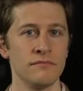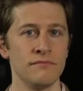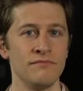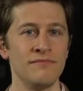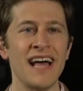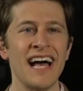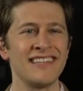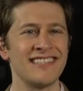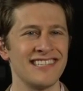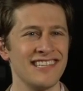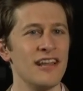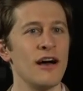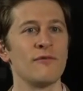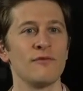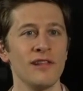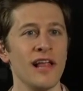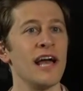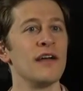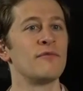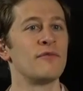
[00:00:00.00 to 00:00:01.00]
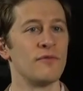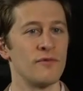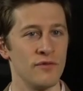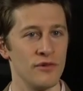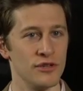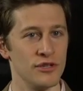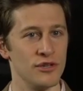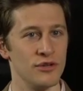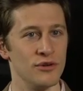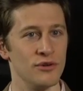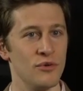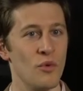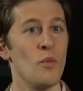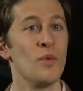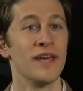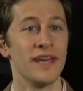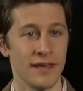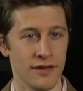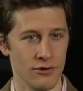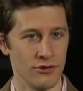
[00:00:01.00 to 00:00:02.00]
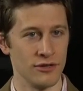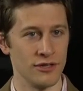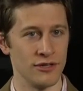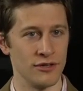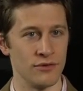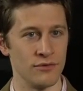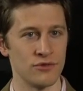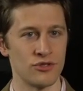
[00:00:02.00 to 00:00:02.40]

that's enough life for you, we kill you